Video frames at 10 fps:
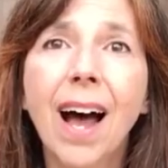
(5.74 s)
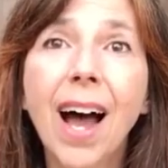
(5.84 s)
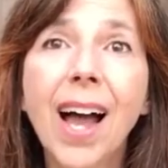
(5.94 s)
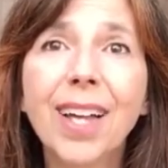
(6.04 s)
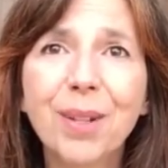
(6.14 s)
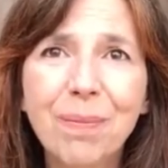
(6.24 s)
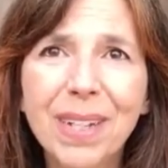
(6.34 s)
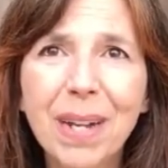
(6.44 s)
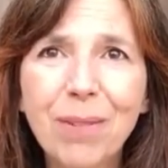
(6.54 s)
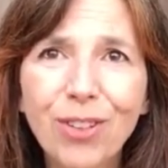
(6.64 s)
Hi,
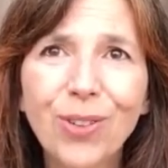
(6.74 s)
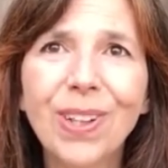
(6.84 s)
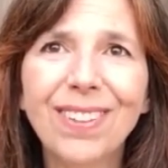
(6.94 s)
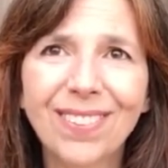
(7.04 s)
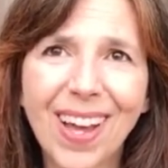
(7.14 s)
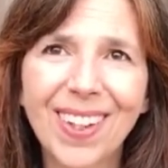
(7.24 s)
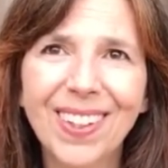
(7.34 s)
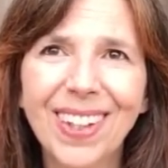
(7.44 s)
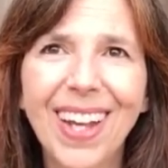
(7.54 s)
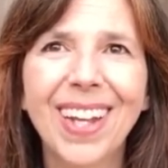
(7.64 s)
my name is Julie
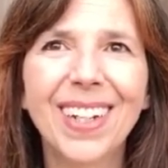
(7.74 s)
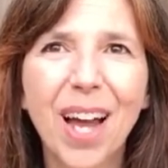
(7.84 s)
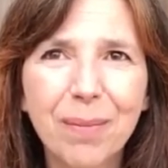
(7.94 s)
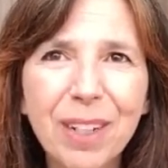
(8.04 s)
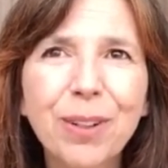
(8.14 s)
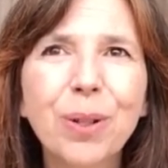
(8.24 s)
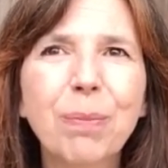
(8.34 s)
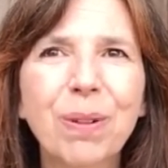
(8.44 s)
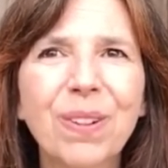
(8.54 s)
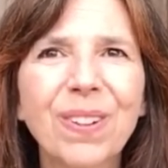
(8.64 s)
Sidel, and I'm an
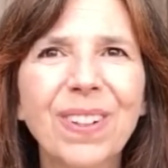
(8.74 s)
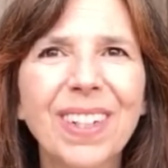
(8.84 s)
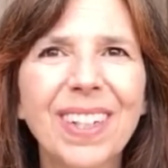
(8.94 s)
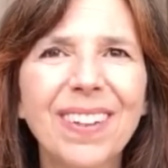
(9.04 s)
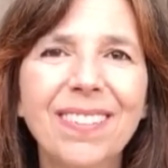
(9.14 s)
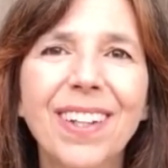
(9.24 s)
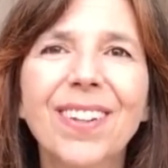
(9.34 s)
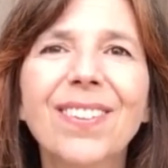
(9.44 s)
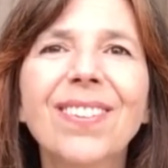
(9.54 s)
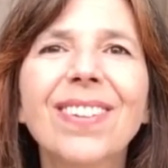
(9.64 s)
interpreter in the Santa
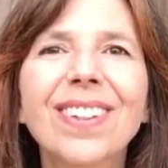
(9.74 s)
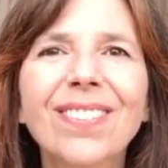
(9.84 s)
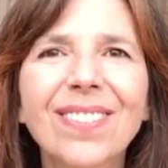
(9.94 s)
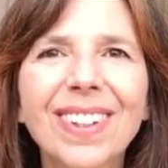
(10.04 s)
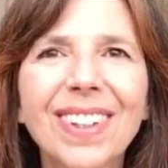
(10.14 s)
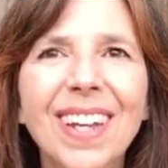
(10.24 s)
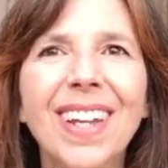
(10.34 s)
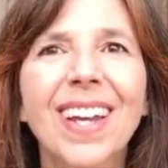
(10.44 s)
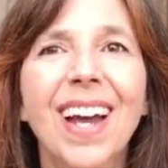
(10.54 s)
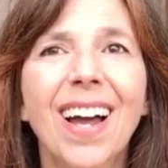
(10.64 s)
Cruz District
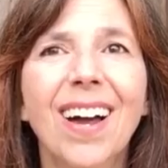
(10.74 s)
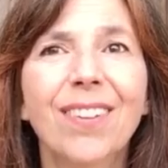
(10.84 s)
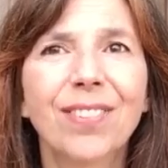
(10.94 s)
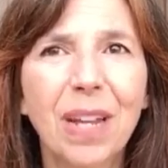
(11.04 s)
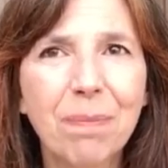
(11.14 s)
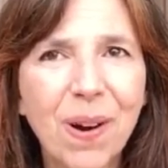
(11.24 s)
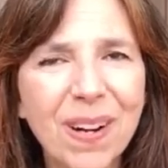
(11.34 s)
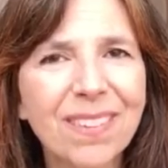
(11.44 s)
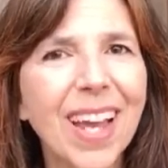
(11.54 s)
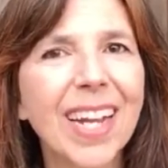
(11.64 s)
of State
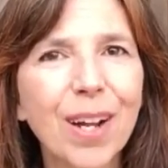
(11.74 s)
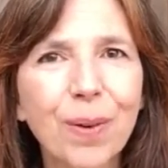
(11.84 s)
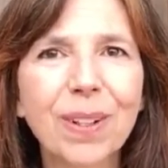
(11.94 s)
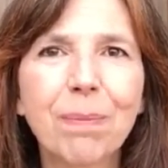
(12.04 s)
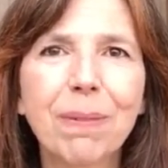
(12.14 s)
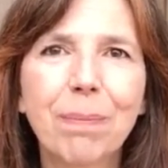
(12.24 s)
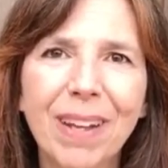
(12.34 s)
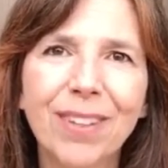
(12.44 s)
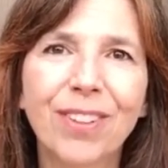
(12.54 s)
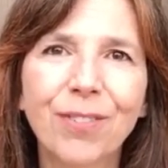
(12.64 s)
Parks, and I worked at Big
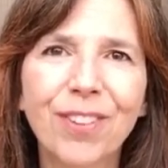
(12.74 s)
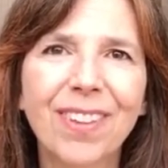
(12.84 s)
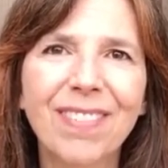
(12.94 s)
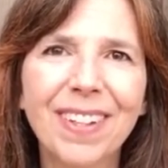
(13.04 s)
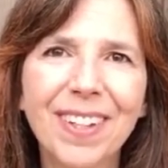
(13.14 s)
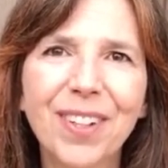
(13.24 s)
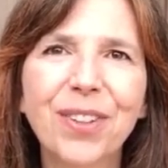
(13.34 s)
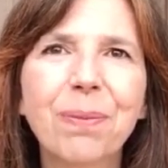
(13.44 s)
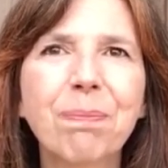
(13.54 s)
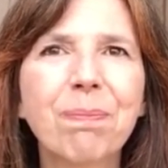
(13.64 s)
Basin for 7
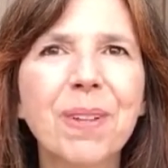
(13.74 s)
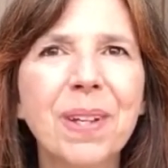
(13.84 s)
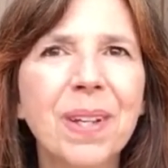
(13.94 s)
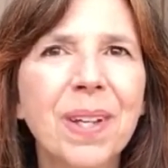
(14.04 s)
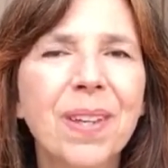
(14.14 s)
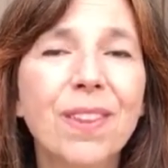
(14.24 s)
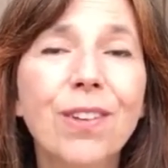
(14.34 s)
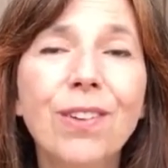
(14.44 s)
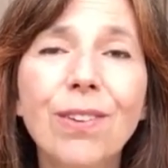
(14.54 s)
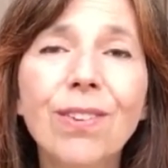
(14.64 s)
years. The
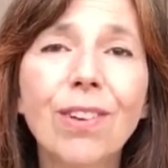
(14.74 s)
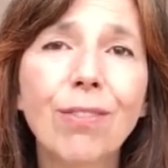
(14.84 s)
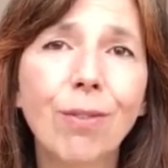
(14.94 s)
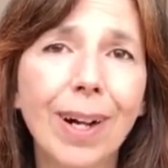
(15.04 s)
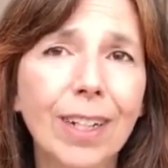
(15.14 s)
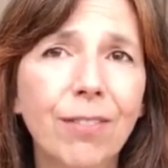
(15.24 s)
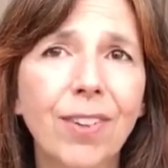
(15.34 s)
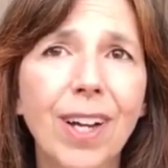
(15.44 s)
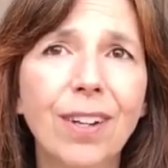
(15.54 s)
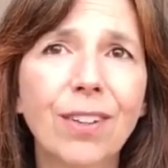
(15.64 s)
news of
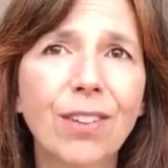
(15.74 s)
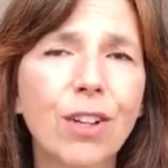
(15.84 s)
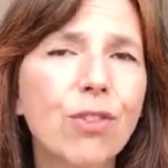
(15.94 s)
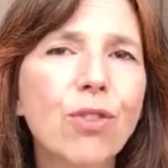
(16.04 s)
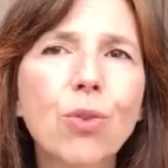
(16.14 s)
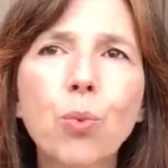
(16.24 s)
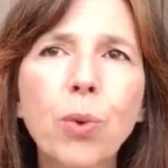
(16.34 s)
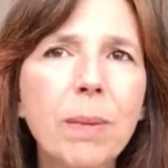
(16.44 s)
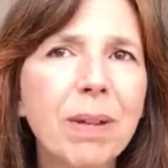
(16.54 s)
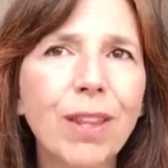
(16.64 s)
wildfires
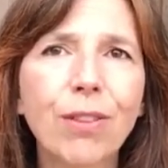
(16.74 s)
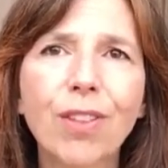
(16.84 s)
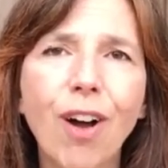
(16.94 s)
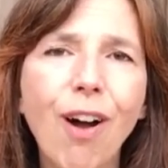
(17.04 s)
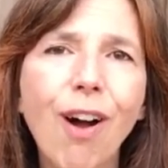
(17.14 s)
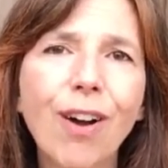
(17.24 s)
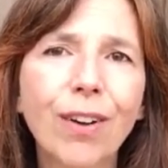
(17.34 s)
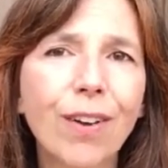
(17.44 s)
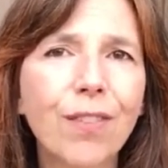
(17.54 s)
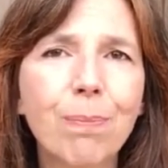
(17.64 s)
sweeping through the
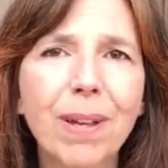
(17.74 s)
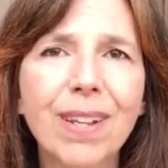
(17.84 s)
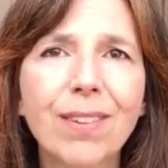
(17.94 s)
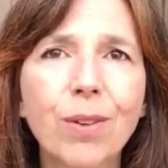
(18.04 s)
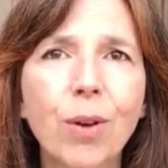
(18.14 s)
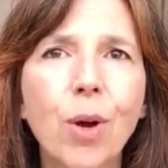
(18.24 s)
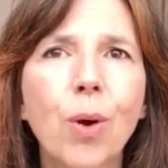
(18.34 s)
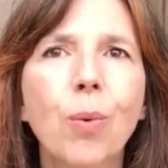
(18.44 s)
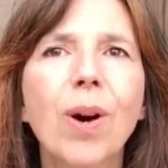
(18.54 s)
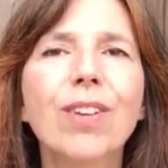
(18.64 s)
heart of the basin
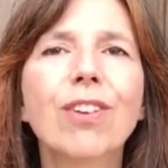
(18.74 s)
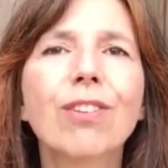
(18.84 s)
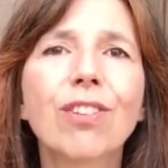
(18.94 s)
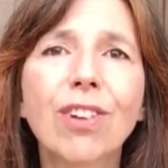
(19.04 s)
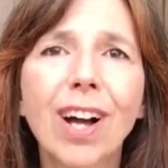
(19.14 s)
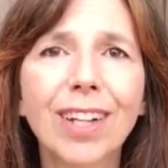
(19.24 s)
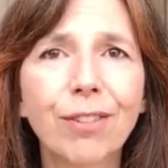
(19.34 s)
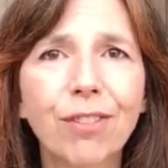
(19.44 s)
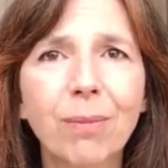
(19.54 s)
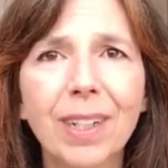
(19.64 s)
was
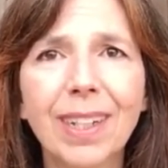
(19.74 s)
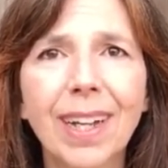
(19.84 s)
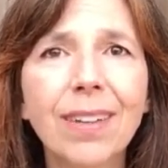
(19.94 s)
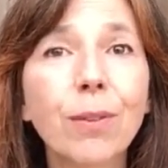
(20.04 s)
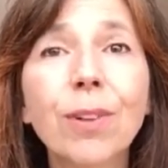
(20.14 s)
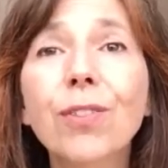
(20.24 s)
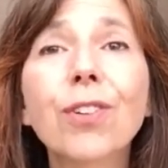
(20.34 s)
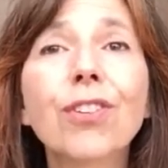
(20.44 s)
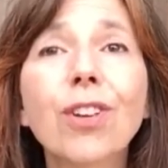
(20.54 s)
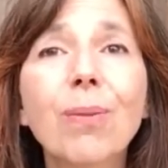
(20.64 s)
shocking for me, as it was
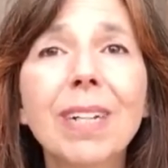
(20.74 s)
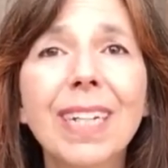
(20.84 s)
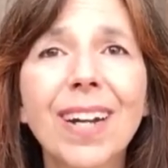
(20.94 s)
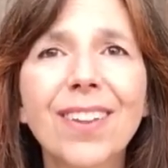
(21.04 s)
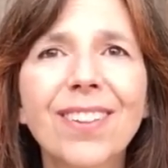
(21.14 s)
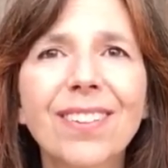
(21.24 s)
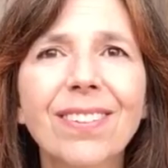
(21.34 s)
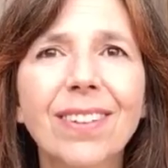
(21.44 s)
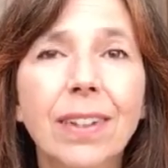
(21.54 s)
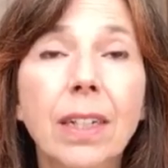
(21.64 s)
for so many
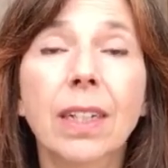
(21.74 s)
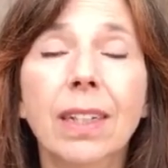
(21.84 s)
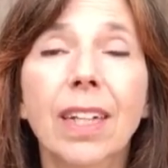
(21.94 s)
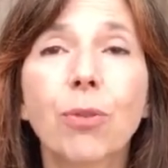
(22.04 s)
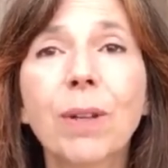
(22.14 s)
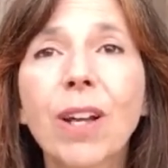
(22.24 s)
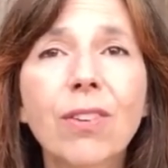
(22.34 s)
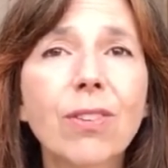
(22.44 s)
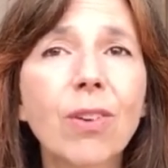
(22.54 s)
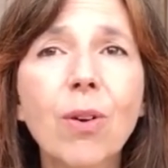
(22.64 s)
others. And that's
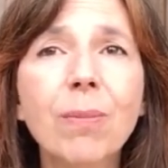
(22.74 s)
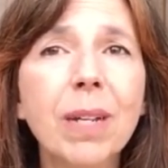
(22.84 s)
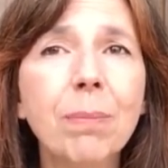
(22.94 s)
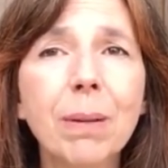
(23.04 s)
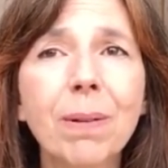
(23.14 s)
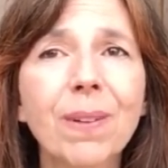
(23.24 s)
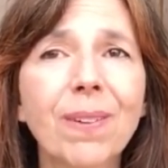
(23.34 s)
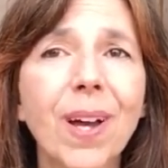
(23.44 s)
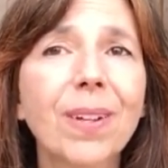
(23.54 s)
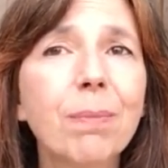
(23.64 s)
because so many people are
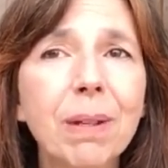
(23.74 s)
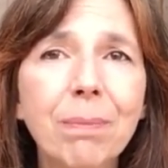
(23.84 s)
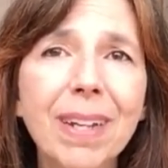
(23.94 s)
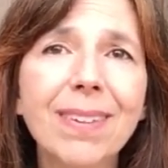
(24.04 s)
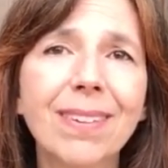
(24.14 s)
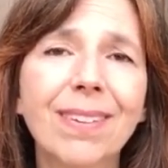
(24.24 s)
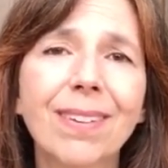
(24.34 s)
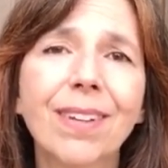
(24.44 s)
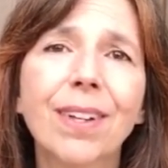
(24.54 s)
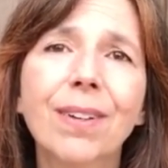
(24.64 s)
tied to Big Basin
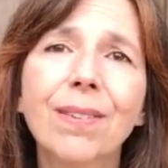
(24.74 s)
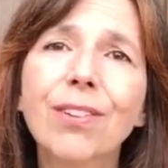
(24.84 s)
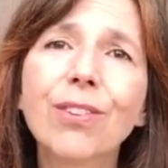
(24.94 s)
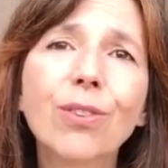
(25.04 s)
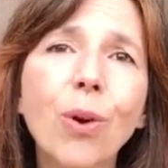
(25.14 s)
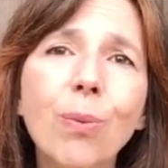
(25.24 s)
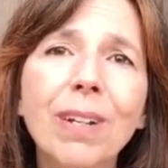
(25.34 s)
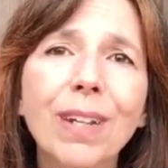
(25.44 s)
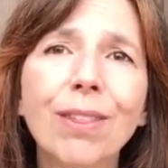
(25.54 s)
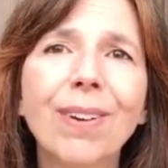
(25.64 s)
with so
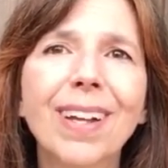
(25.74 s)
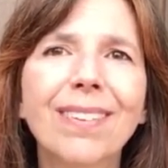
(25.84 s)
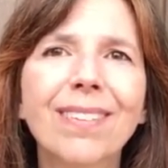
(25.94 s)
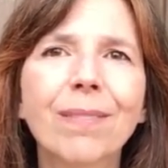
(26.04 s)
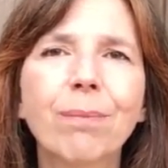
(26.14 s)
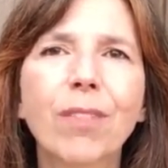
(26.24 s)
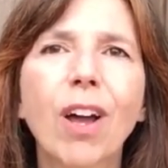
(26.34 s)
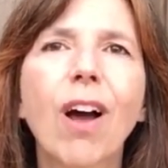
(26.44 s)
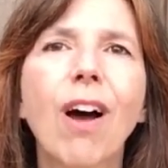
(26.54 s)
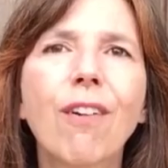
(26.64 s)
many threads.
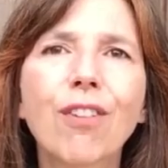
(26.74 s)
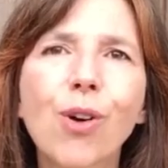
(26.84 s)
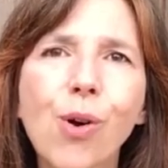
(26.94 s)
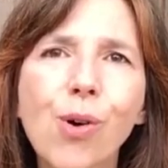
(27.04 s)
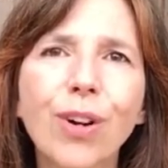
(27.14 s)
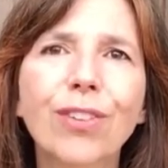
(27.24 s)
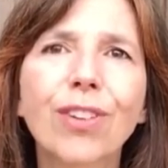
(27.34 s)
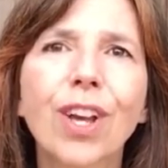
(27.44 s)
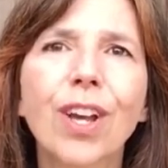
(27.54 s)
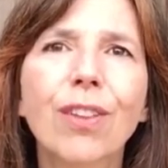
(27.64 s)
Of course,
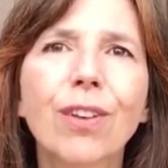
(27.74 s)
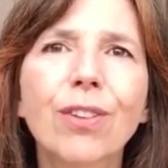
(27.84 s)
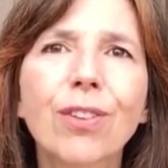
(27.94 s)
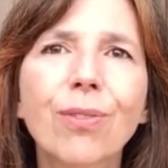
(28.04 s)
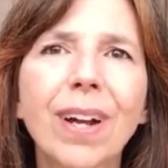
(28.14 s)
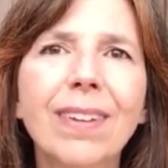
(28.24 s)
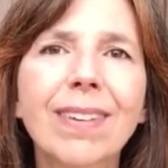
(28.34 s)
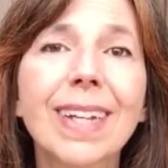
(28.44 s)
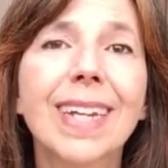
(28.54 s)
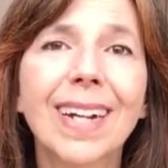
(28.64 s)
those threads
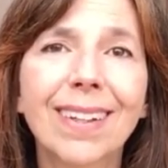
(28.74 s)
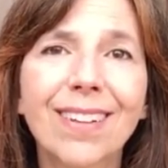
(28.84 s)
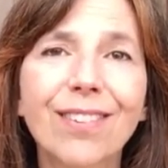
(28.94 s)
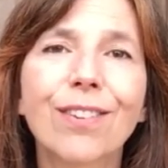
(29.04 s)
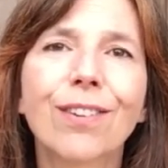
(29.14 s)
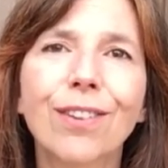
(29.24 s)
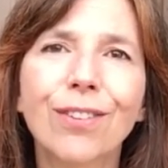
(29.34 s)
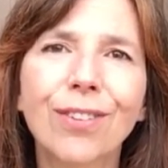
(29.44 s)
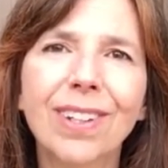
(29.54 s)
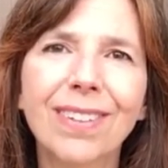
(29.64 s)
connect us to the
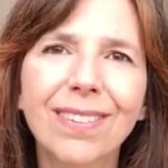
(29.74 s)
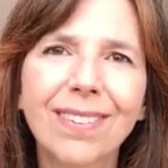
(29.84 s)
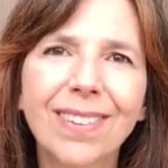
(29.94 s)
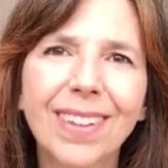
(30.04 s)
trees.